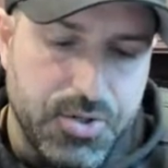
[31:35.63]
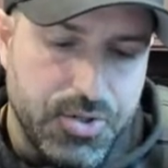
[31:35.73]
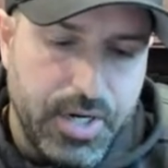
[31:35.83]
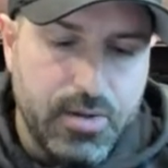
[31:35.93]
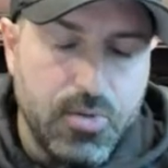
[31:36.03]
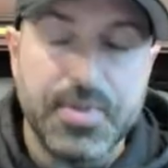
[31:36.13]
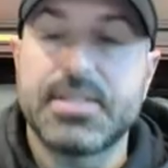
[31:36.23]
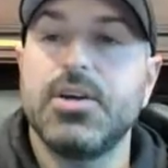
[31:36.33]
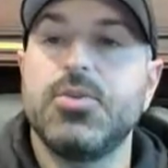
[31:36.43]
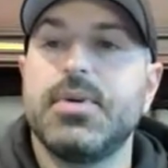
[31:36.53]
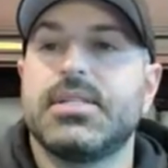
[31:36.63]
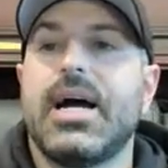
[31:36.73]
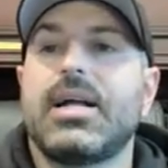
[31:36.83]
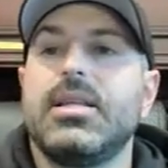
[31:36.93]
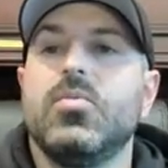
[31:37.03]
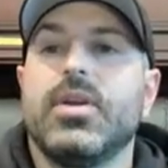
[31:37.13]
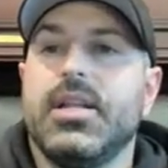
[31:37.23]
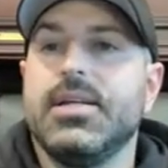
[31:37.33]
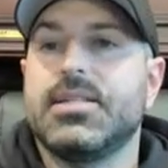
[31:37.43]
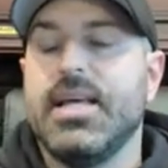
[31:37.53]
True Trading Group. We tell you exactly what it
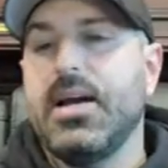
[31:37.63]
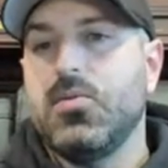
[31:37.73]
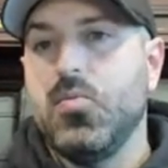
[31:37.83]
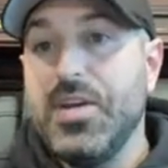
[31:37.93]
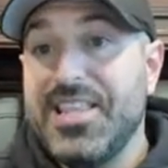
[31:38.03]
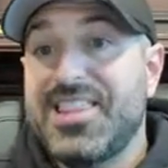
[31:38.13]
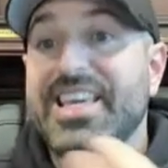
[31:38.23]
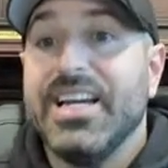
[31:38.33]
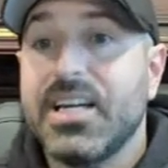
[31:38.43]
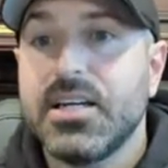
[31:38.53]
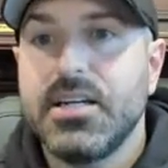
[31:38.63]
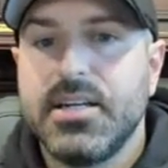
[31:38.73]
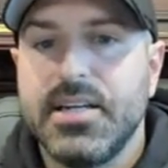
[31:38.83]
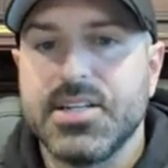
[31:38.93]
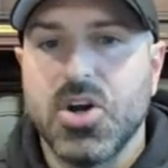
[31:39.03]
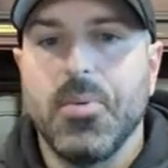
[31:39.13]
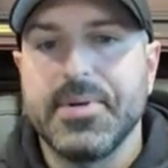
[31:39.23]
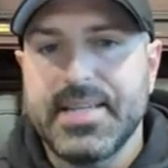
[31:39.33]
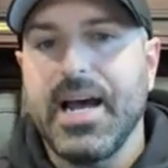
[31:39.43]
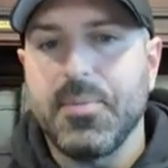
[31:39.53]
is that we think is
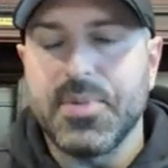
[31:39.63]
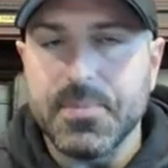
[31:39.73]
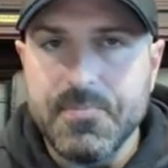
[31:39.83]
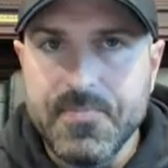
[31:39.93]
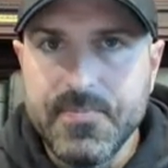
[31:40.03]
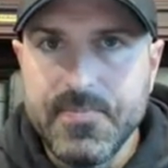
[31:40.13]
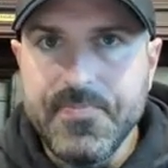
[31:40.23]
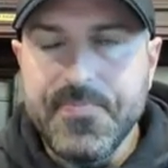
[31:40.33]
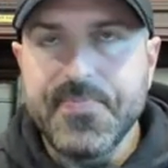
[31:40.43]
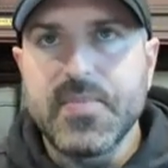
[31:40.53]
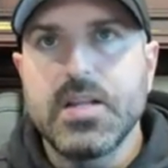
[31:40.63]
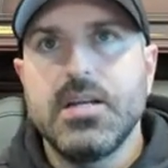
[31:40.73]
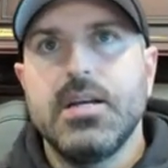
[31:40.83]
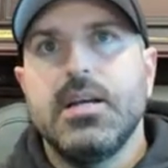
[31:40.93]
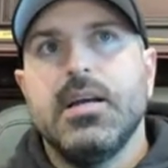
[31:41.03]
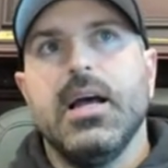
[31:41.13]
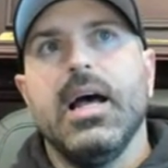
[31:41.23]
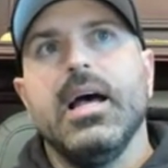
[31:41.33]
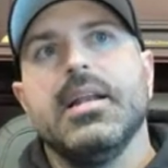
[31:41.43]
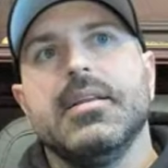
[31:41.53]
going to happen.
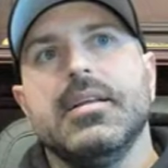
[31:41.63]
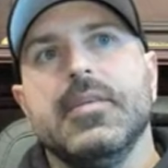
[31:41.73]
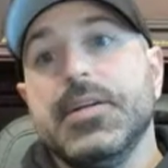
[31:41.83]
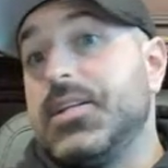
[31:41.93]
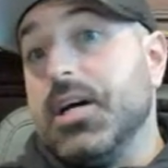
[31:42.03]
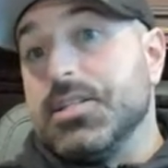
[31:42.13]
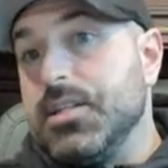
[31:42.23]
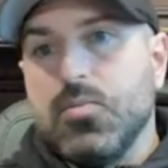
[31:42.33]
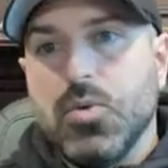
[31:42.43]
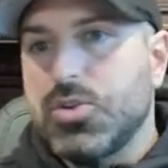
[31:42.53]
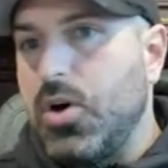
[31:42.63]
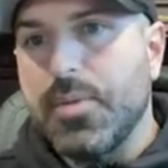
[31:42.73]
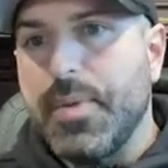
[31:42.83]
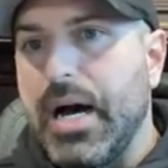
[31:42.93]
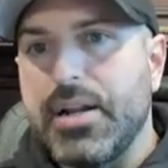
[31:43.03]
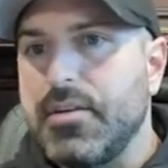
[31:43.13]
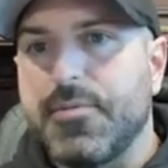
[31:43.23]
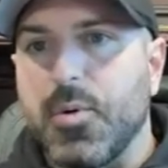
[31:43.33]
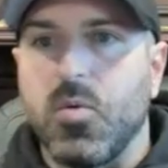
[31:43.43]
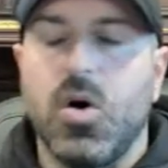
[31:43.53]
And if it doesn't, we'll talk about it
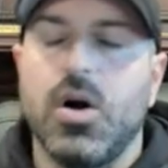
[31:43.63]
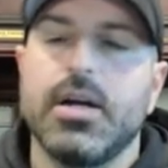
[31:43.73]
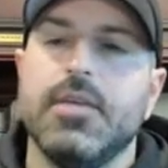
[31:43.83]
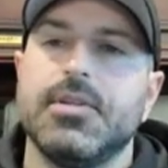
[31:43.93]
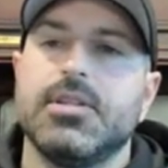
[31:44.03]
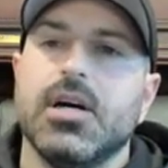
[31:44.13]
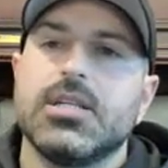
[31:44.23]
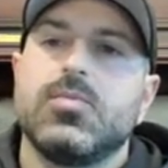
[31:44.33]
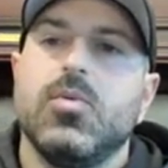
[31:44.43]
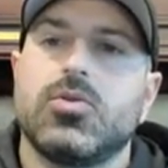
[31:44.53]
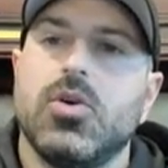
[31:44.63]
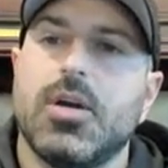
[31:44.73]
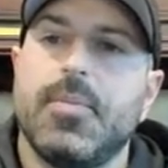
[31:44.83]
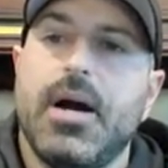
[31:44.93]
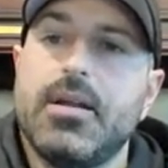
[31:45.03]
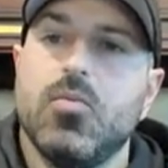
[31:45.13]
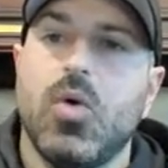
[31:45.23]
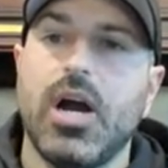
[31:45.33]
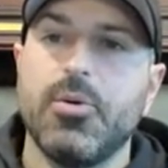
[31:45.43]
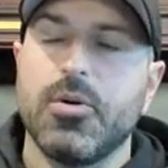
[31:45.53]
if we're wrong. And if it does, we'll talk about it and
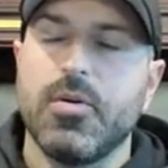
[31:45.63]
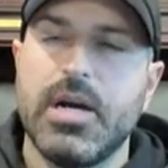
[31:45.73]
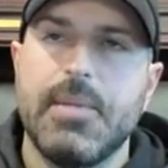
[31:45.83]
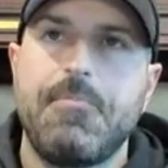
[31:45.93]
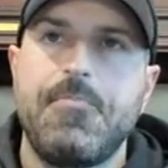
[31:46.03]
why we're right.